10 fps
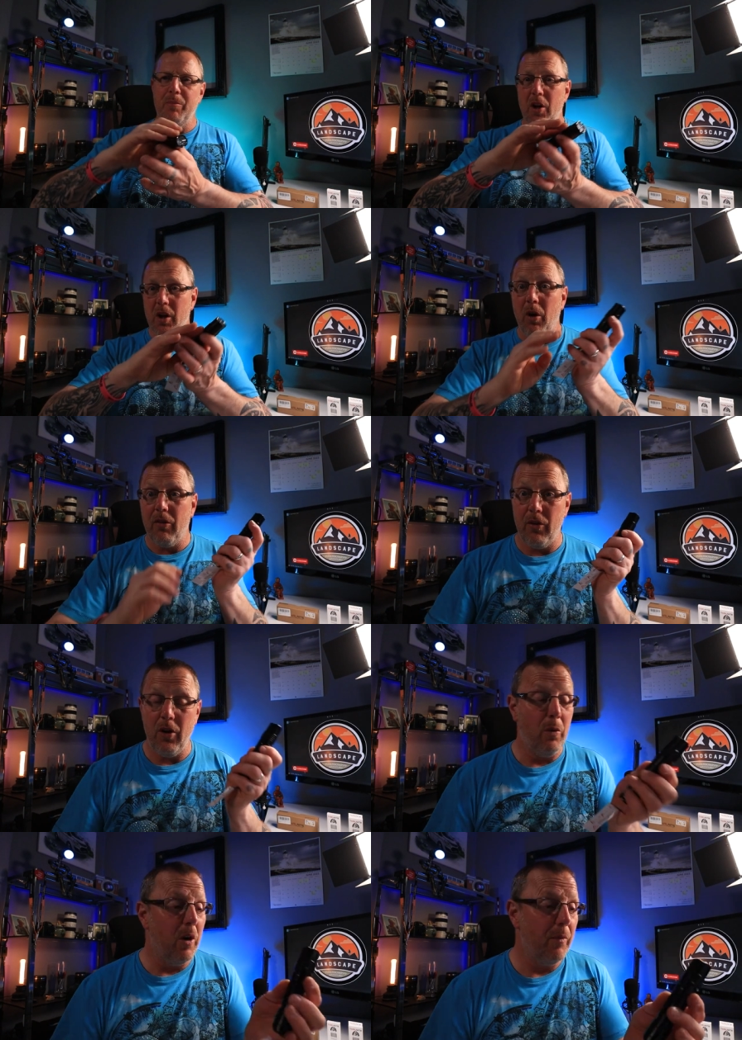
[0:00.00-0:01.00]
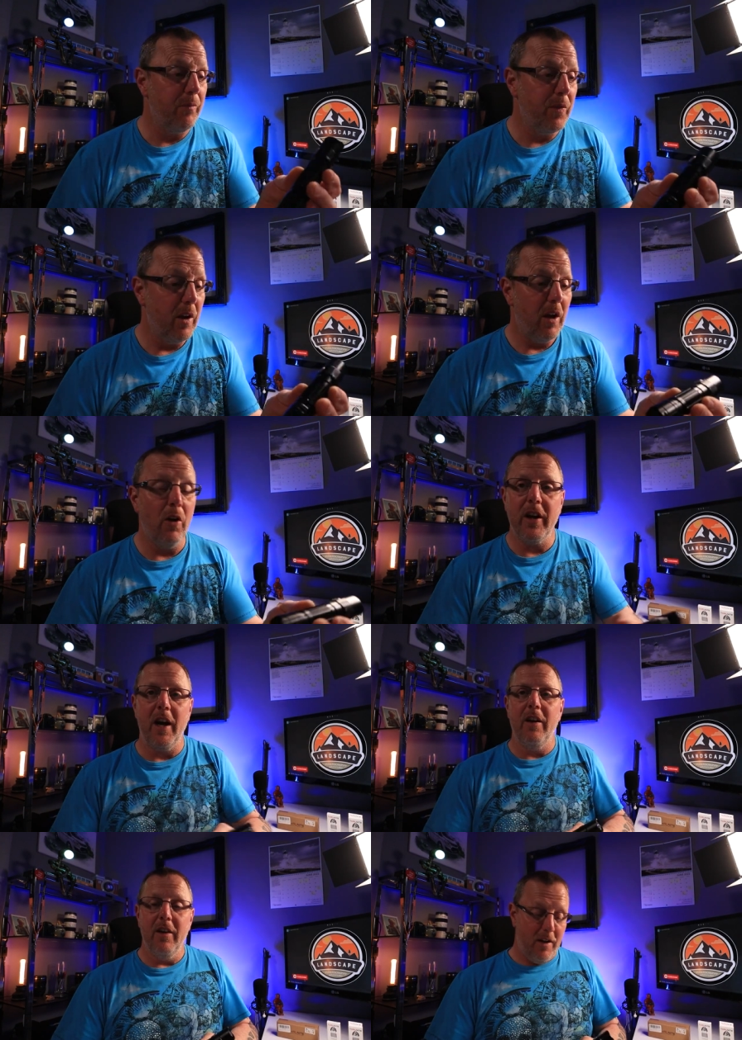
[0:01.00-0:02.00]
put you off for a little while.
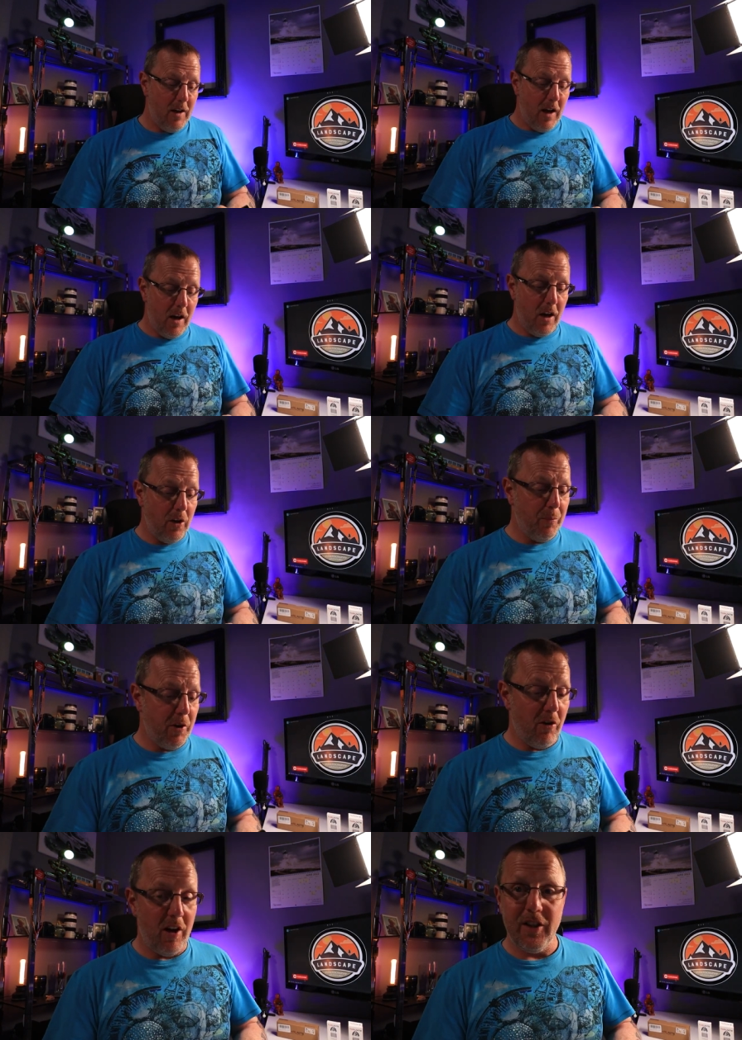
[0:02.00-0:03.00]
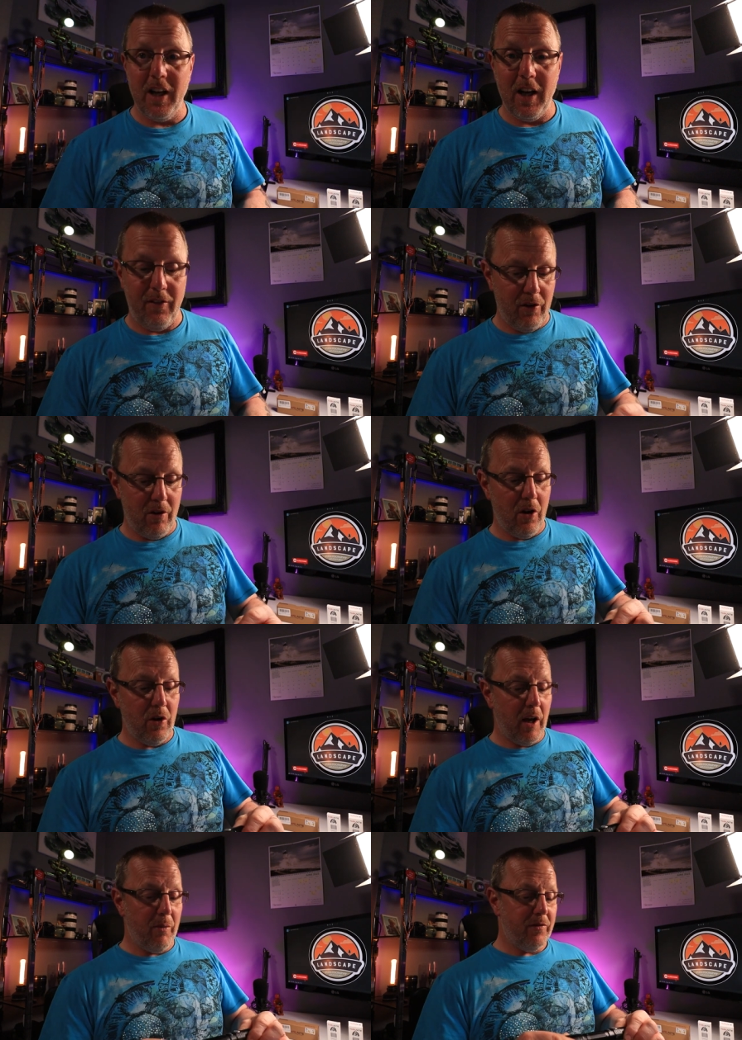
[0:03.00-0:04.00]
Okay, uh, open your eyes again if you're
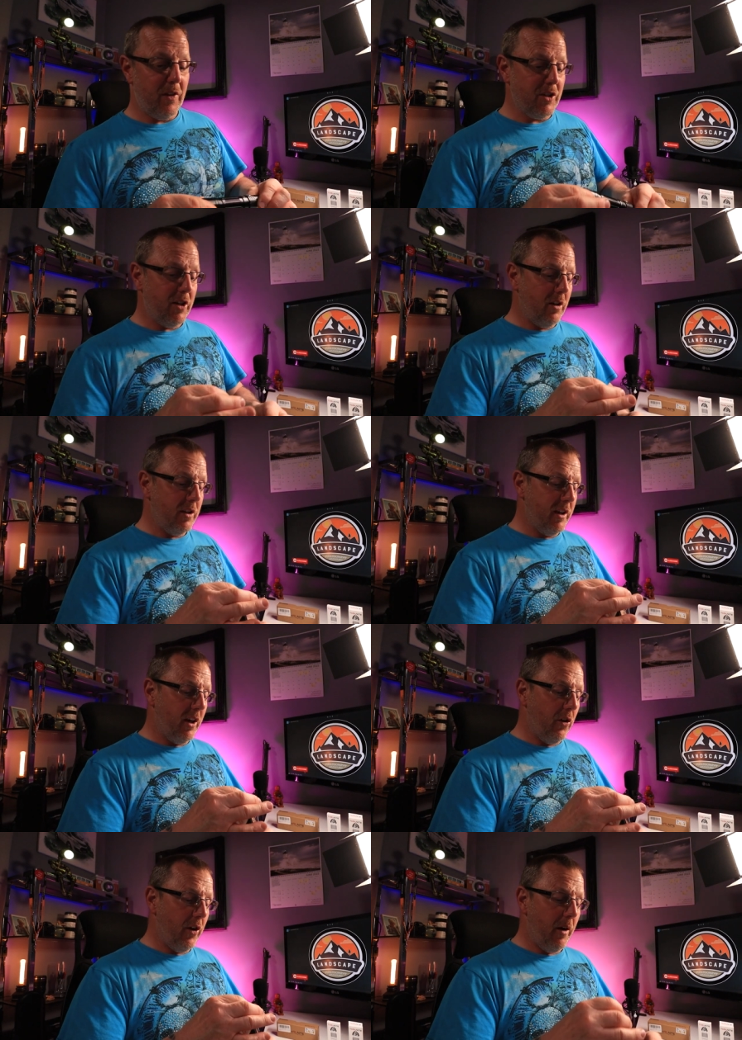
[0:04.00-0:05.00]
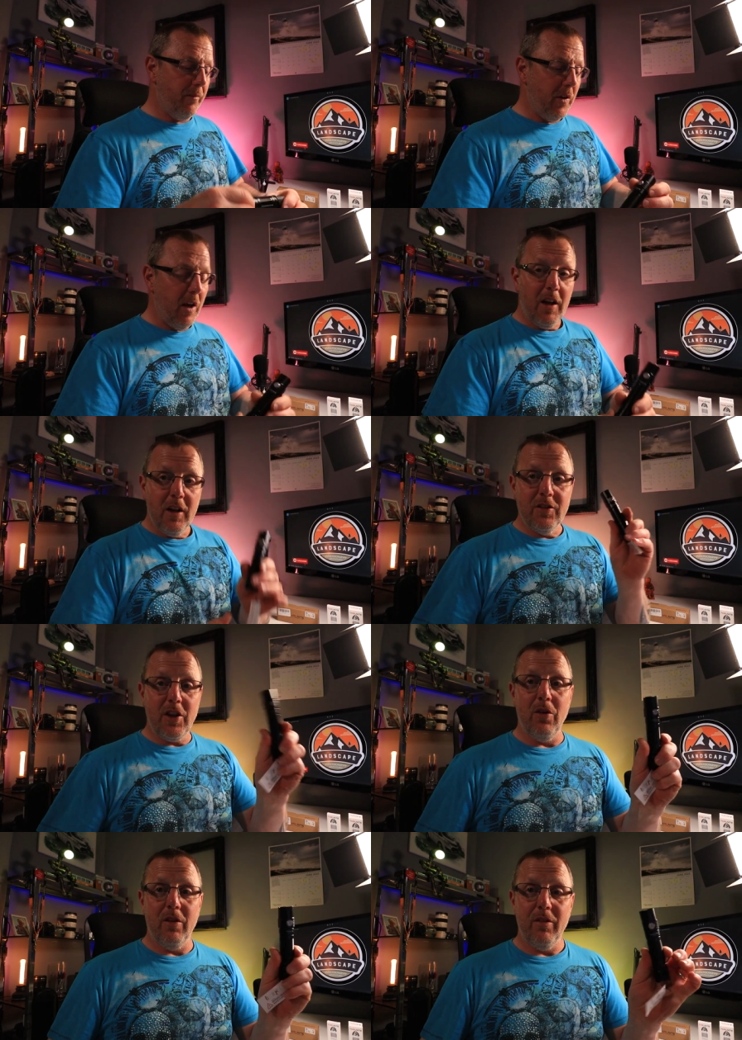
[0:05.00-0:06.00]
okay with flashing lights, they're gone now.
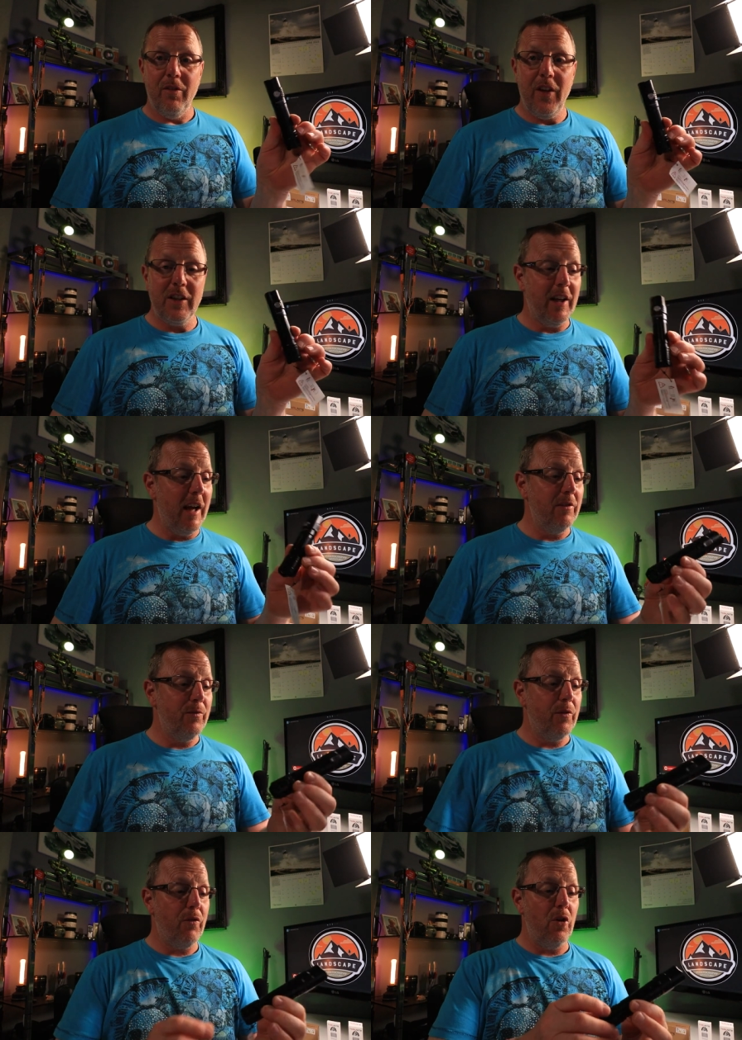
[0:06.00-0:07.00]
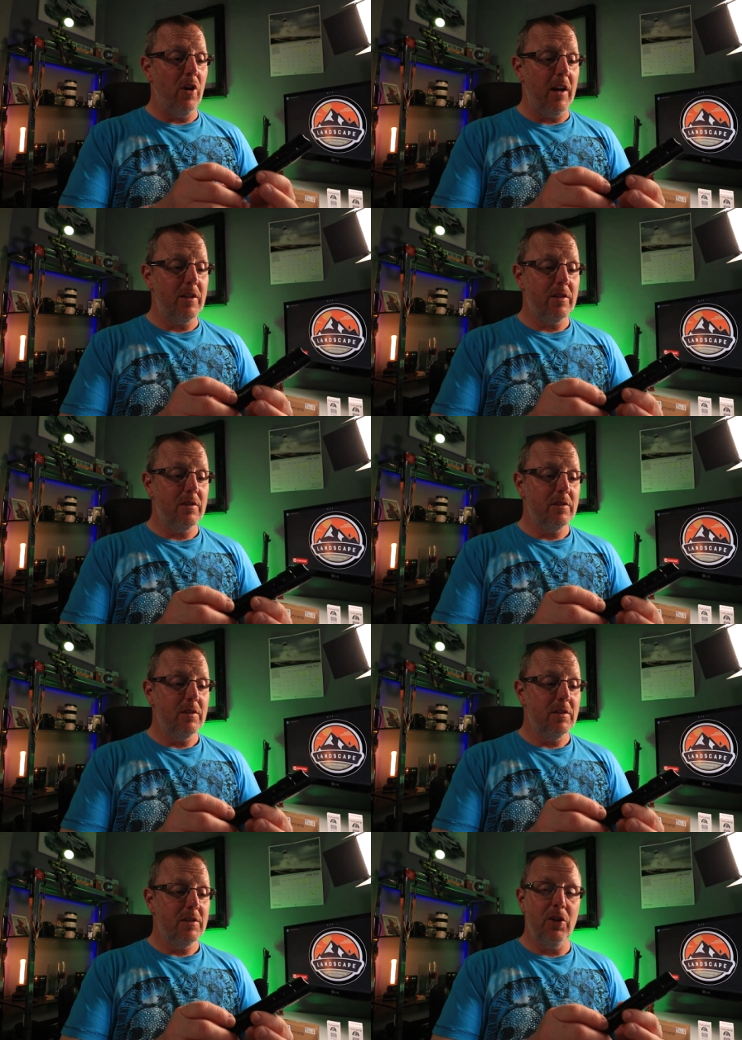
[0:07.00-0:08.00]
So, thanks again for Thrunite.
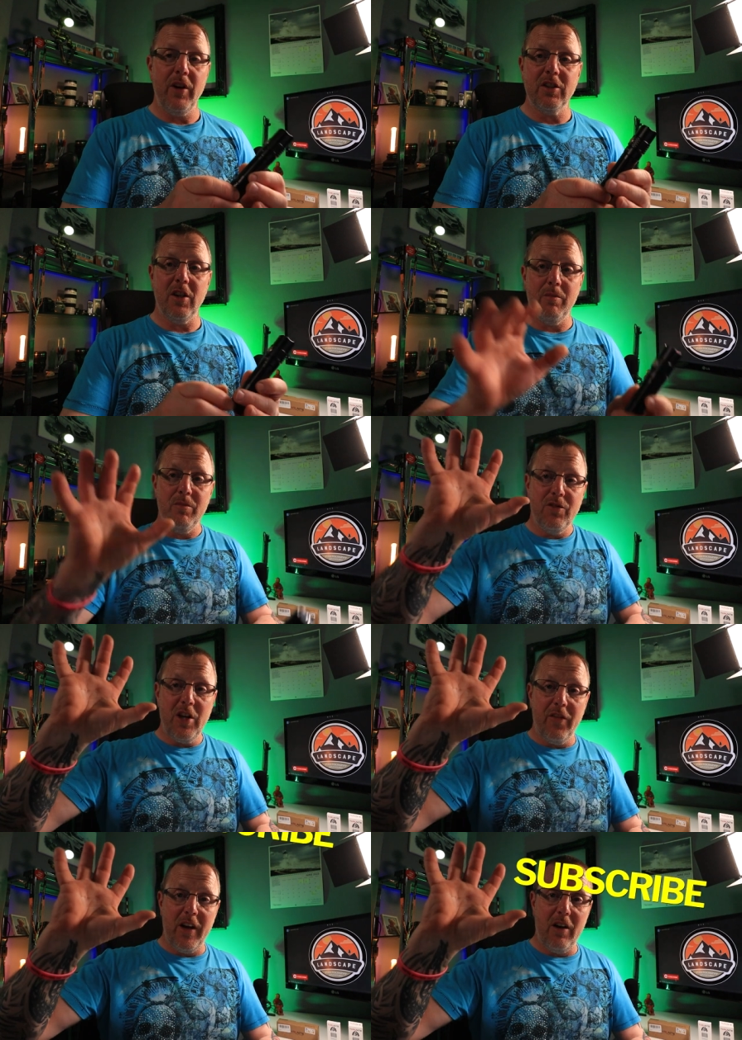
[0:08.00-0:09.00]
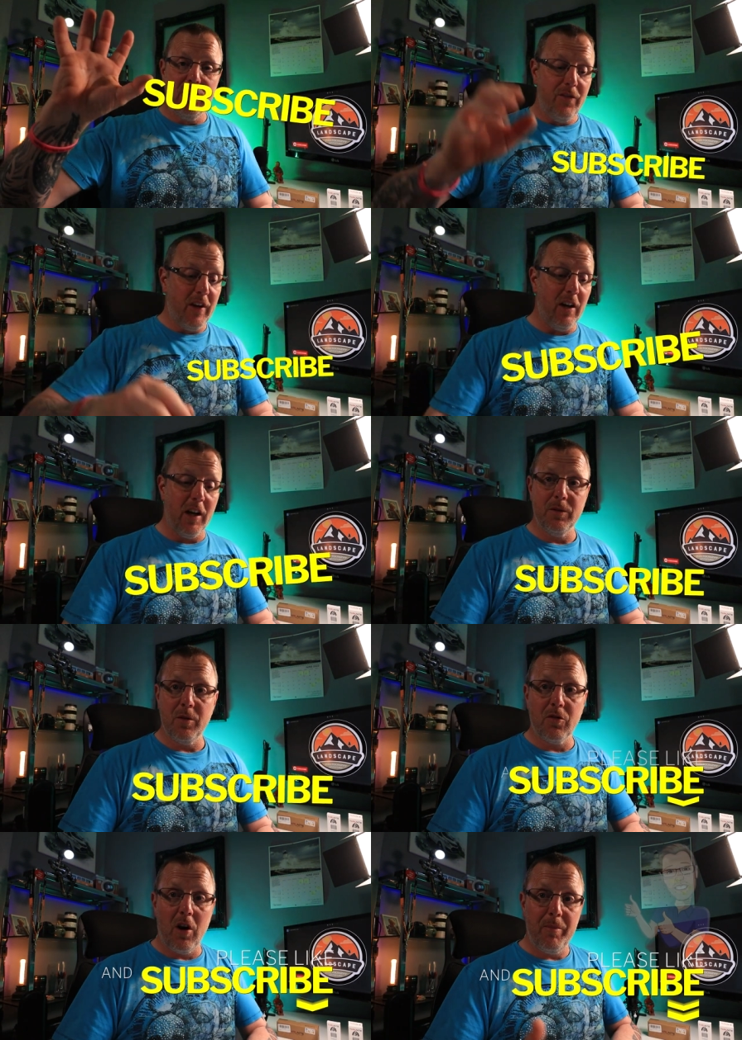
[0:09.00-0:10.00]
Till next time, ciao for now. Don't forget to like and
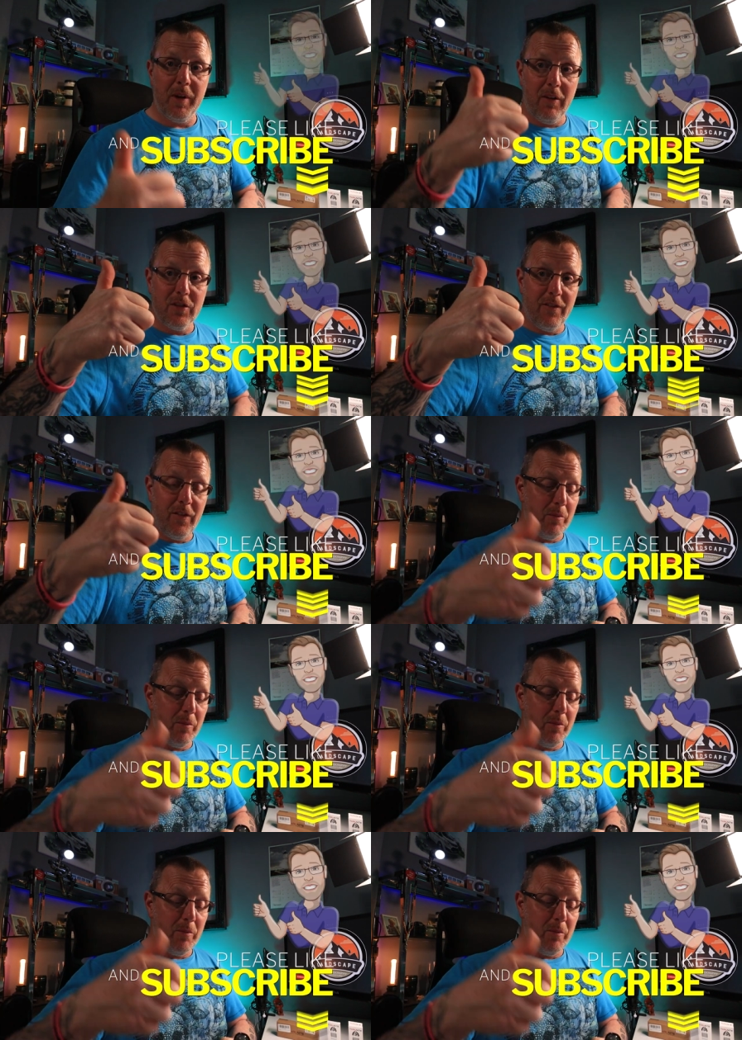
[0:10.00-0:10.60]
subscribe, give us that